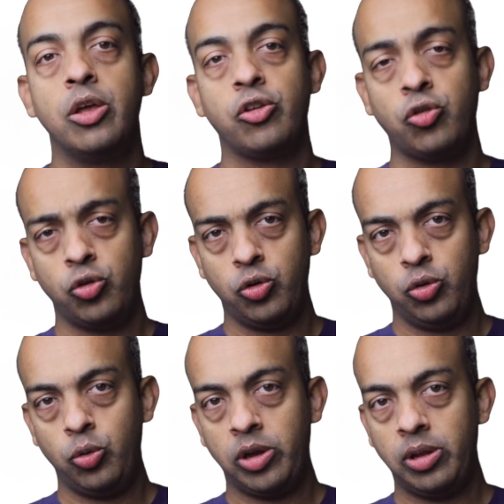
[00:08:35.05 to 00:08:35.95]
So
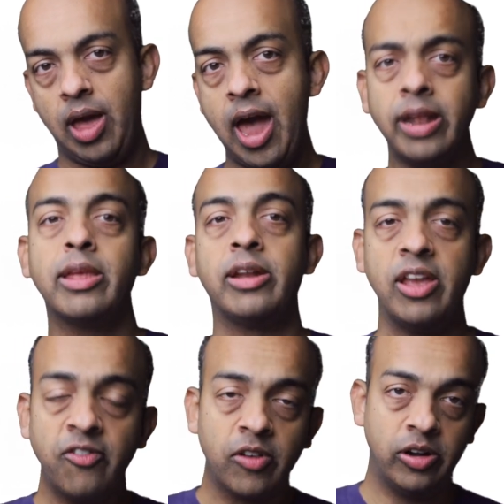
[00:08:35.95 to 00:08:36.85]
you can add that
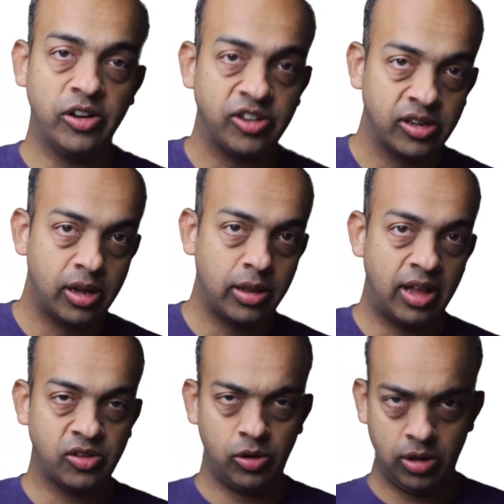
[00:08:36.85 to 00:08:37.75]
if condition, and
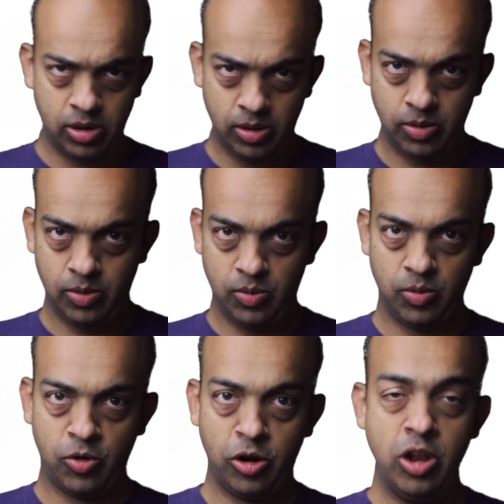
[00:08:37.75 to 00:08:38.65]
that's going to
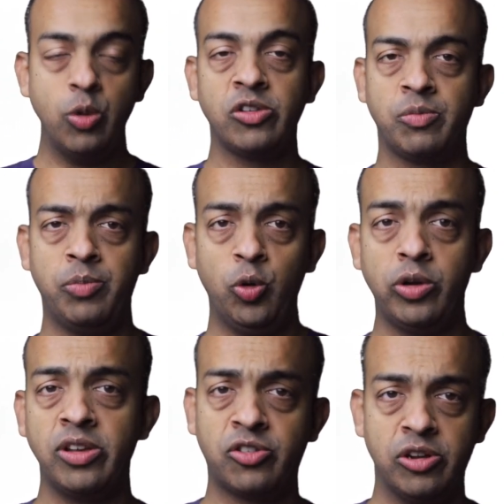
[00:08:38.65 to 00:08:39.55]
reduce
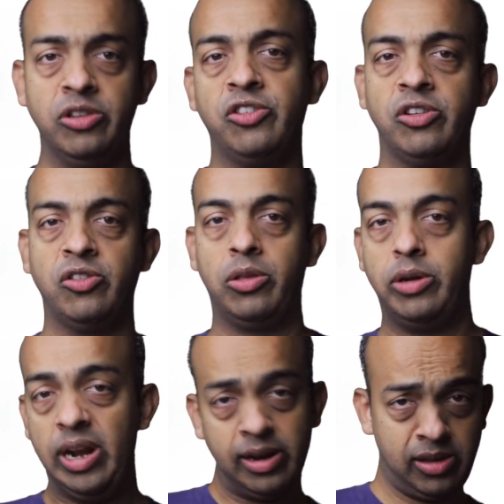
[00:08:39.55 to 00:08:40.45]
spurious transitions on the
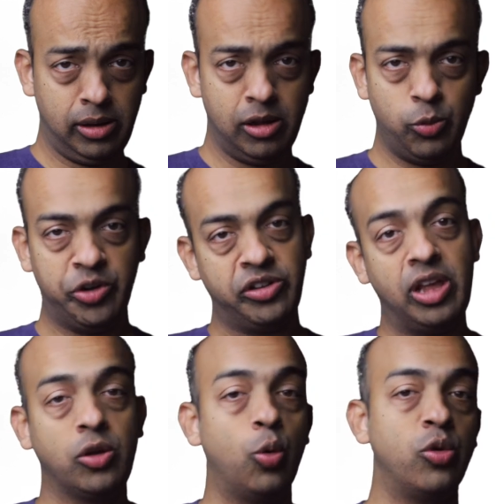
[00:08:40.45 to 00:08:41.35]
data signal, which
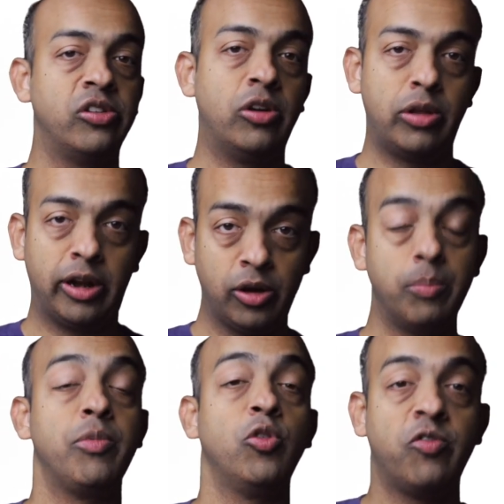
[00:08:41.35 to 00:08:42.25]
then goes into that
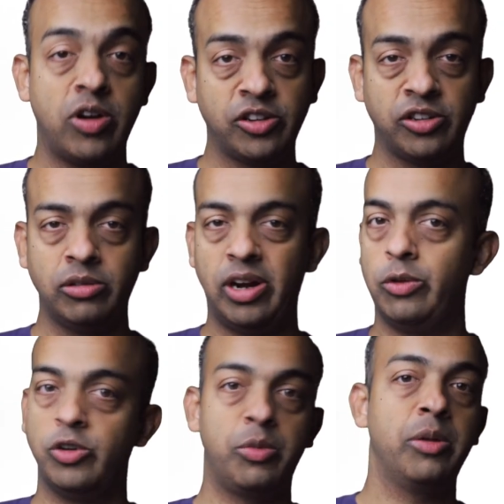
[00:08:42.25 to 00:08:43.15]
compute function, right?
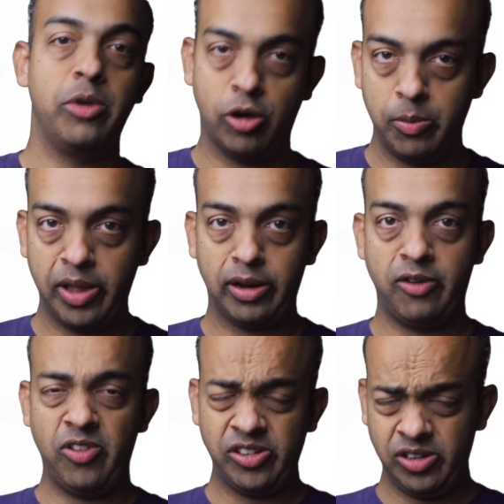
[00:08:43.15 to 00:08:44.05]
Which might be a
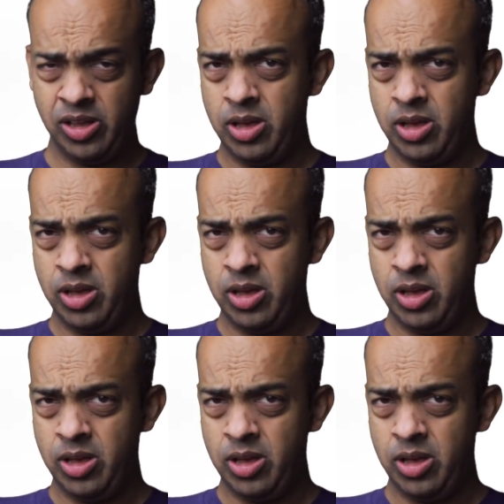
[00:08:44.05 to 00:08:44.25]
complicated function.